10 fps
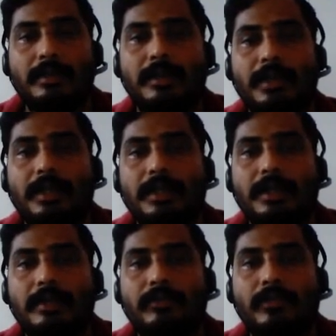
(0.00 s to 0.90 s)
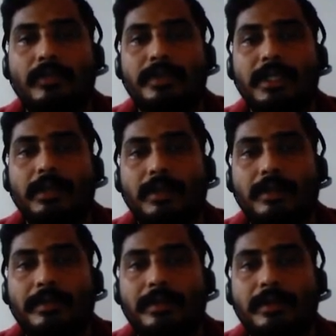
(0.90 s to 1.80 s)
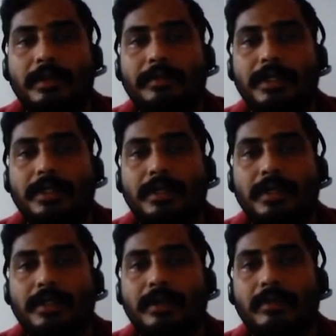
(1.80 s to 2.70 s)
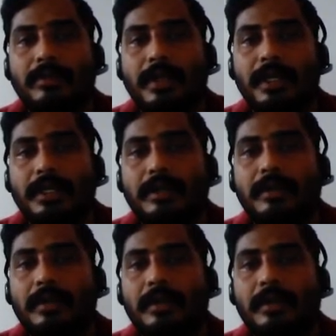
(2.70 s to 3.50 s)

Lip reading: the internal force developed representation look like.